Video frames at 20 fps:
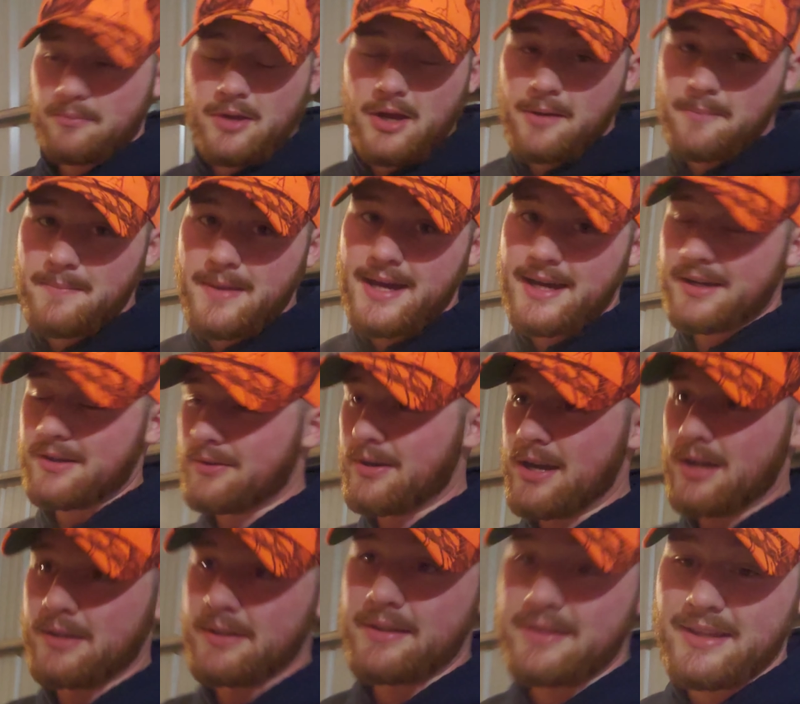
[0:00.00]
come back
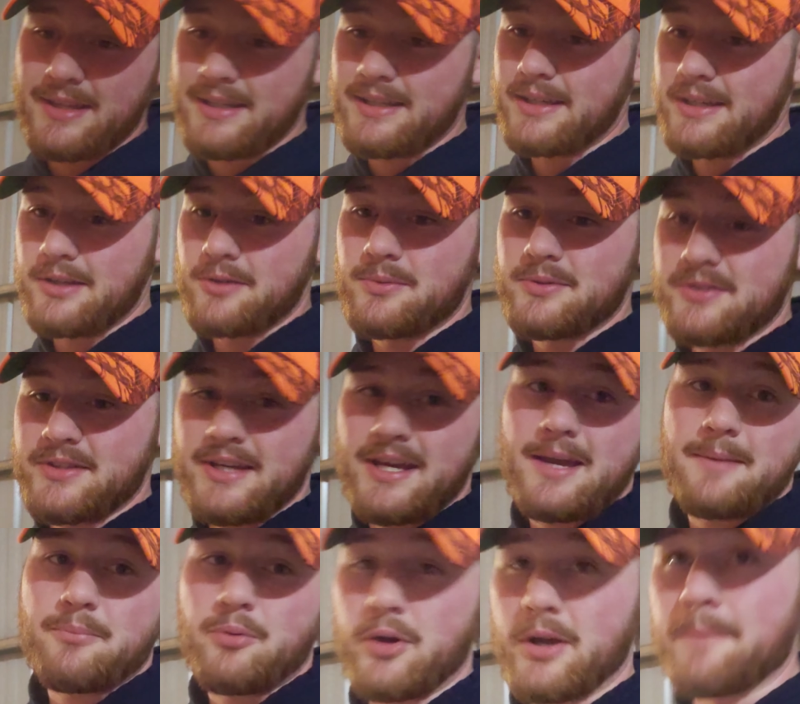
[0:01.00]
around thinking he was the
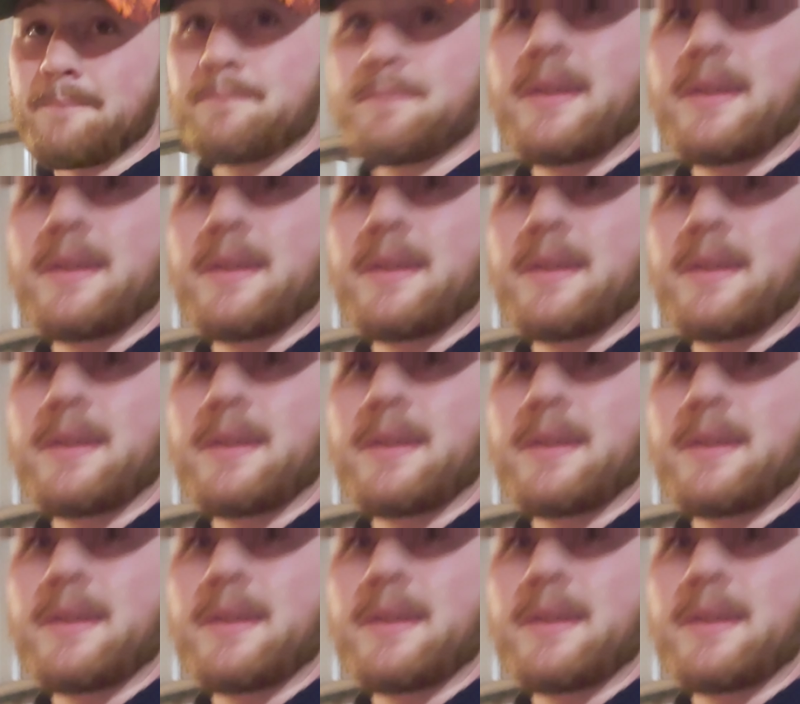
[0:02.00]
8-point.